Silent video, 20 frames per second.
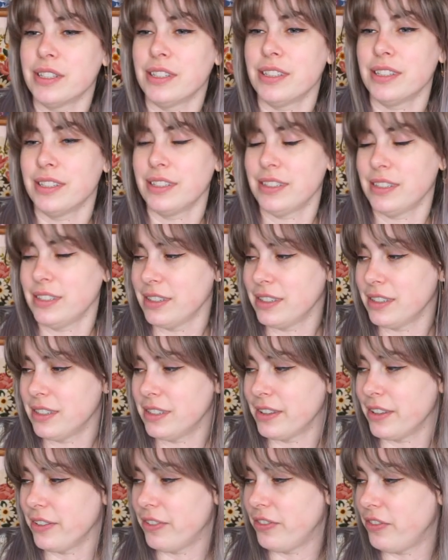the
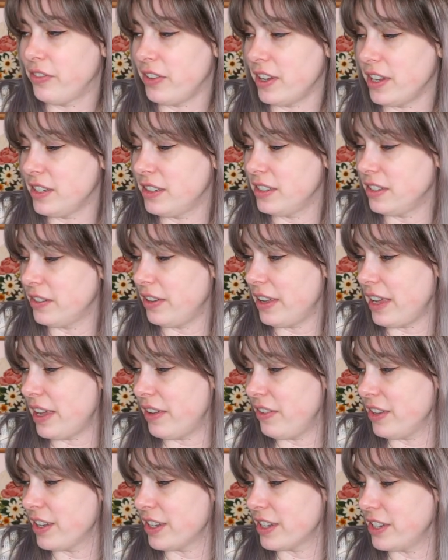the fun of
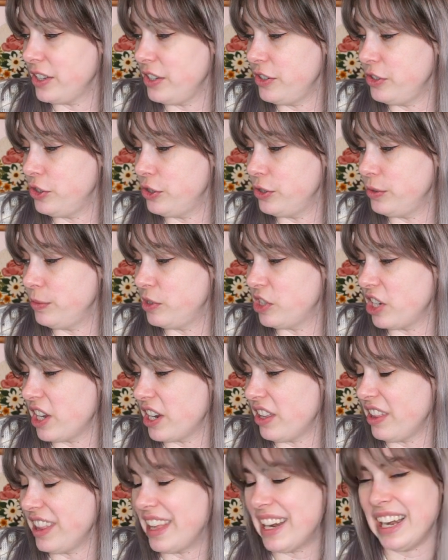having a YouTube
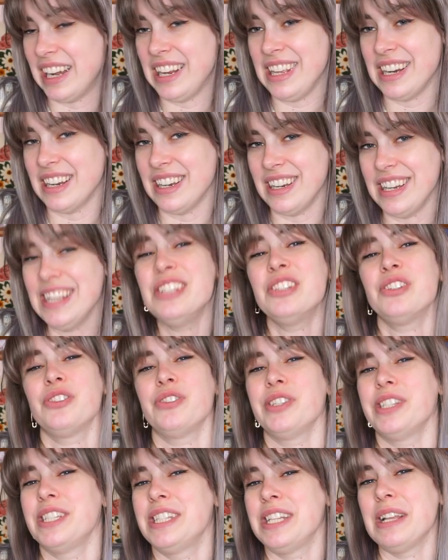channel, and I need an
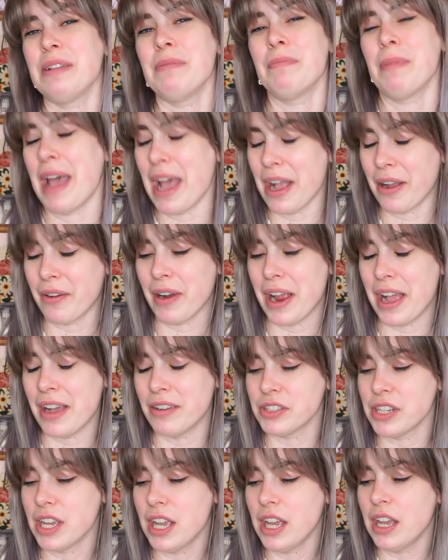interesting
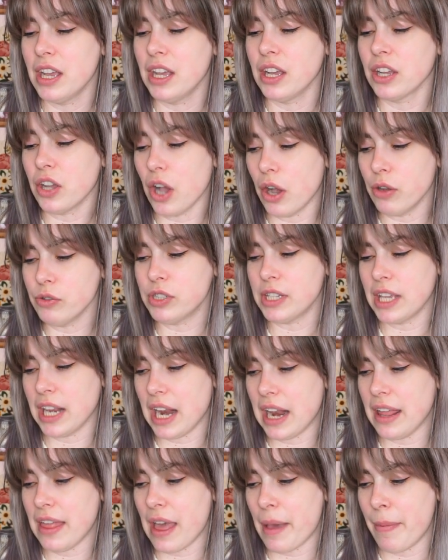background. Go, get
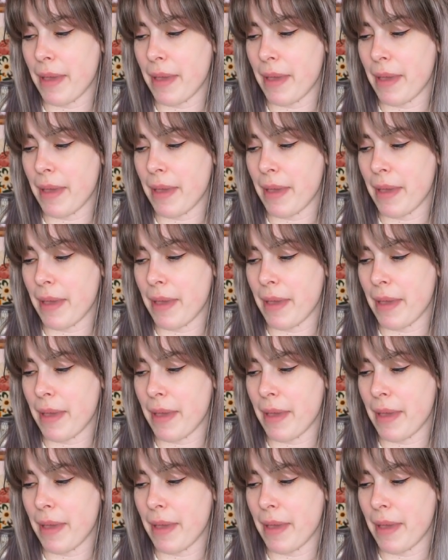out of that